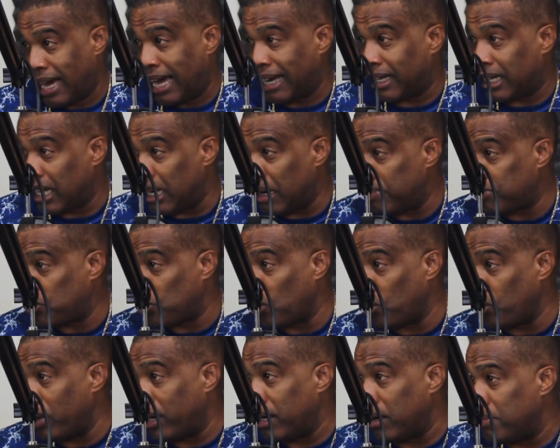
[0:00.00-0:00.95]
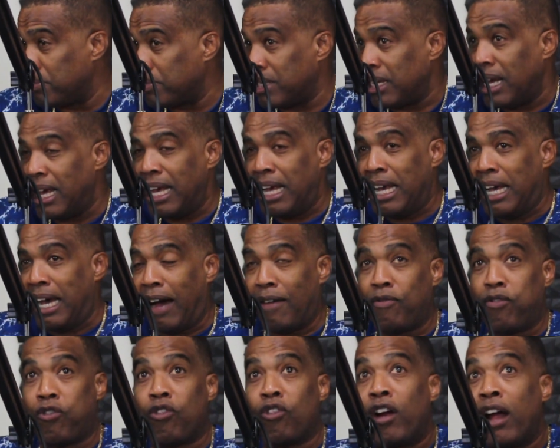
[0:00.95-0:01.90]
and calypso rhythms
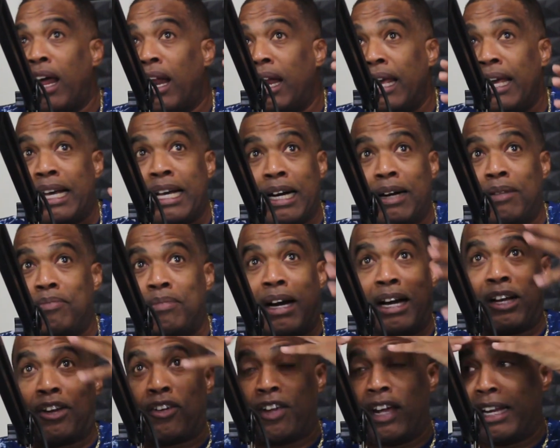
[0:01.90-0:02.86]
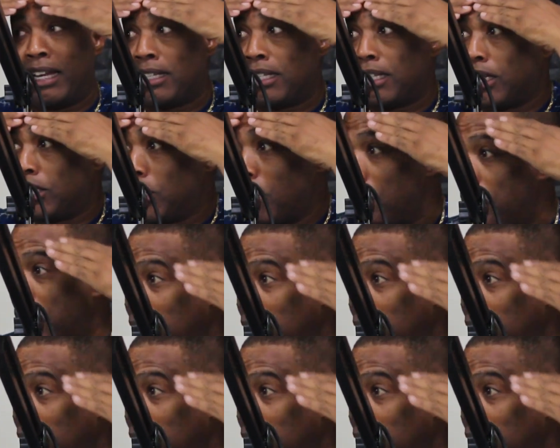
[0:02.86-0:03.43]
have really come and created such a